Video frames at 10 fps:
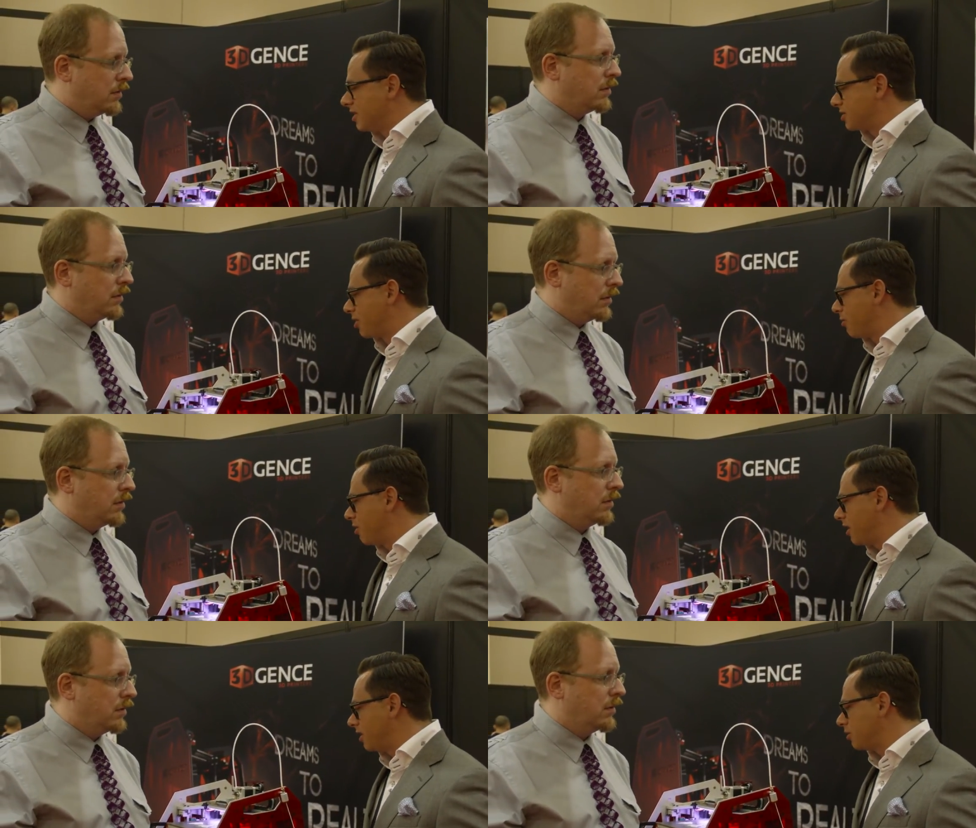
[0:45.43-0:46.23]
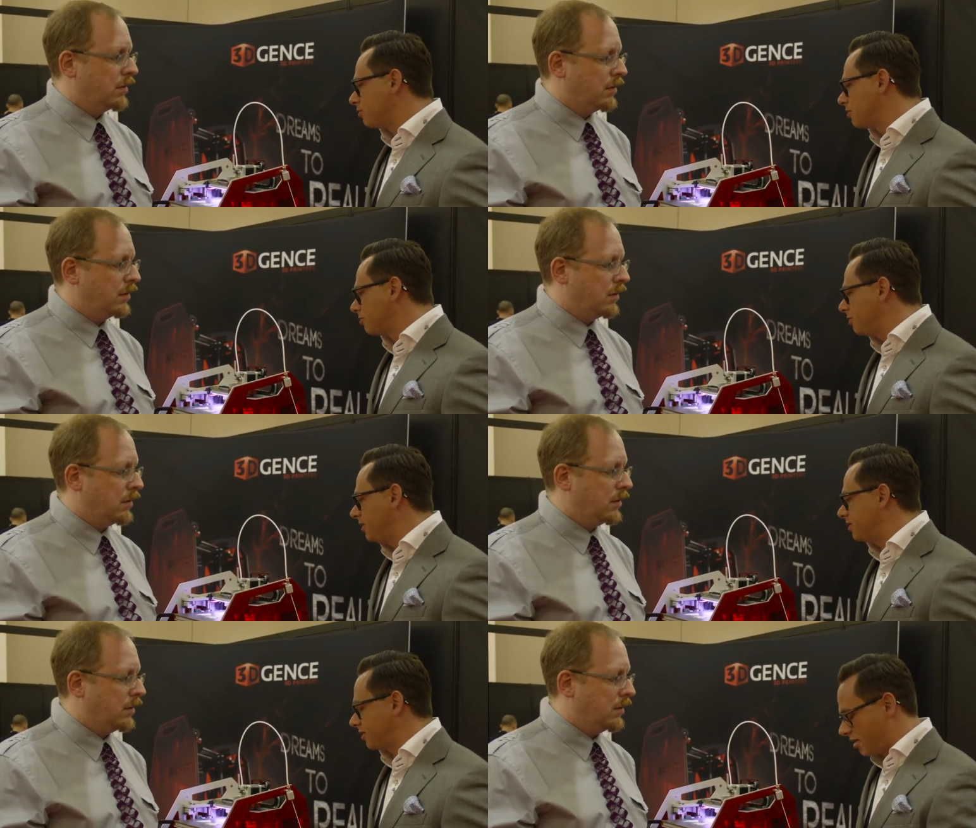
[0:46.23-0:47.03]
Speaker 1: So uh, in order to
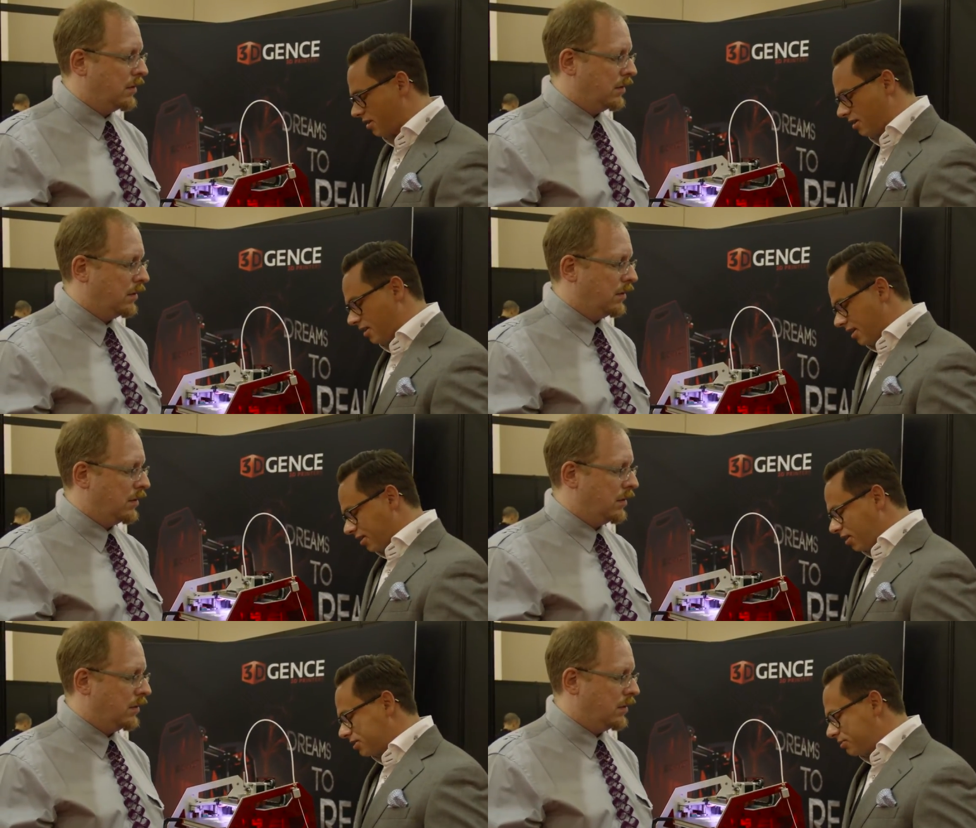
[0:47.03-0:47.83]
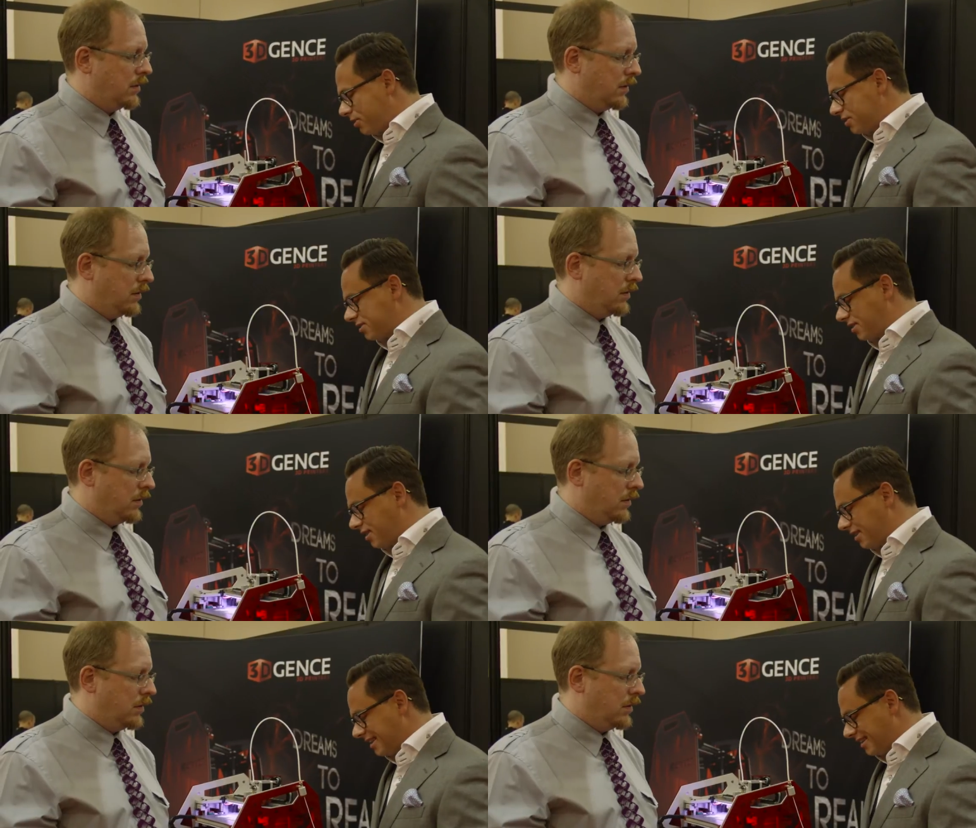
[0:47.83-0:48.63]
meet uh, customers'
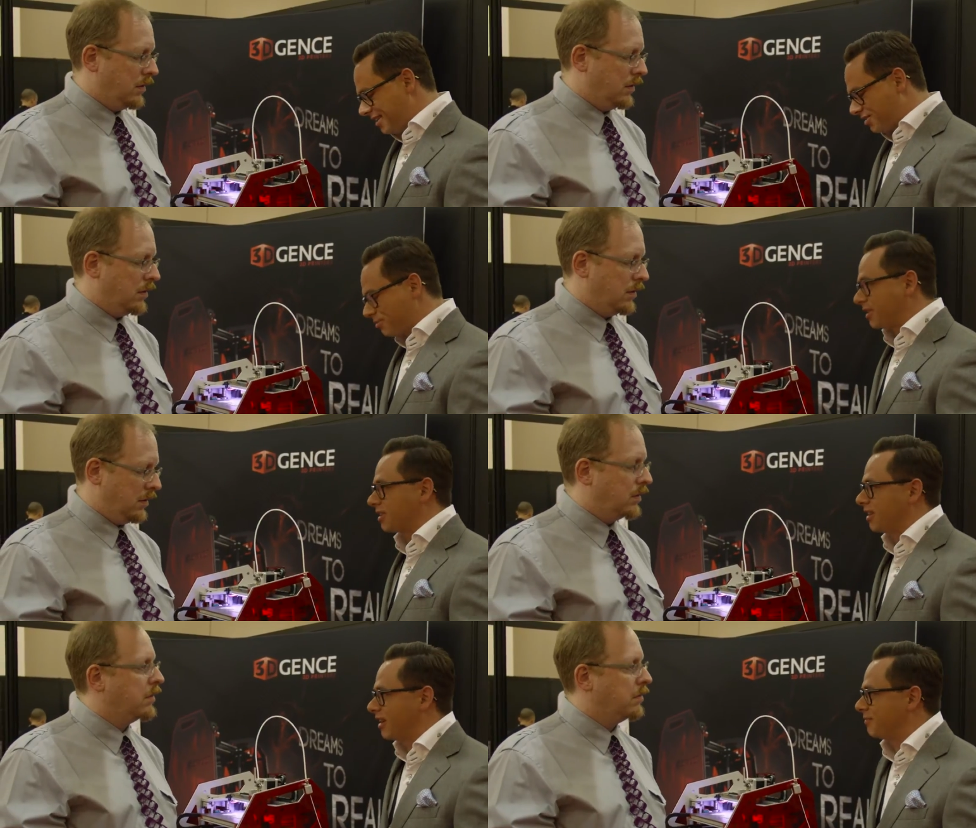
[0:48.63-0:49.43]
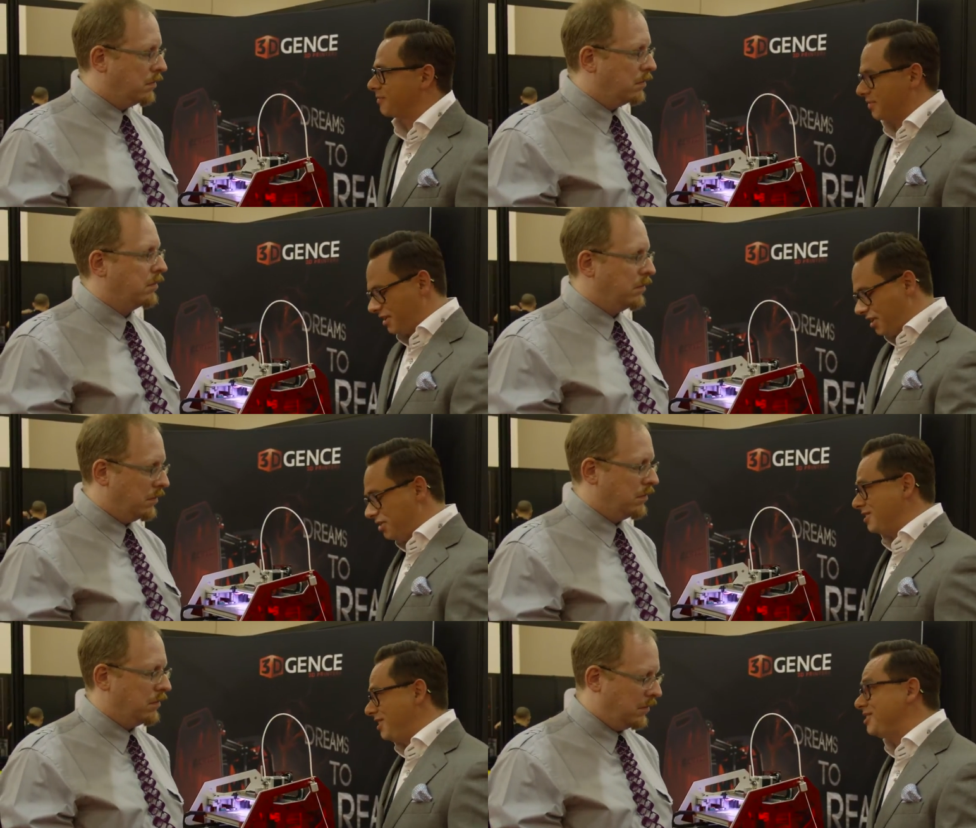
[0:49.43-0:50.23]
uh, needs to make life
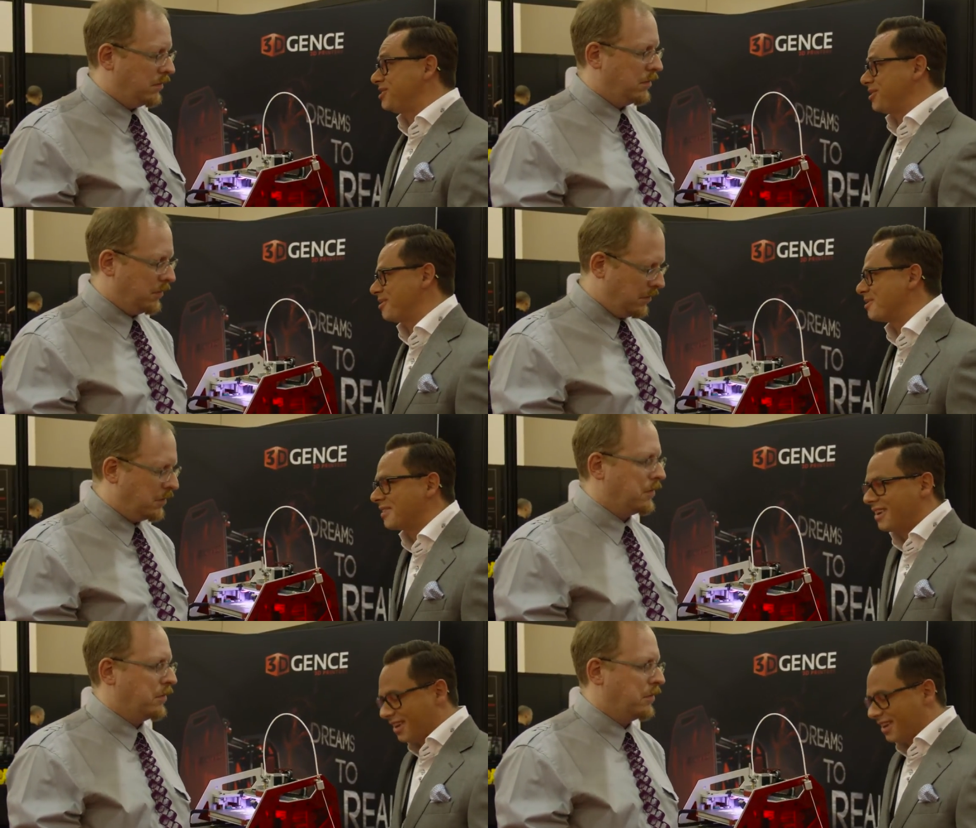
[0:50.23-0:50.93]
e easier,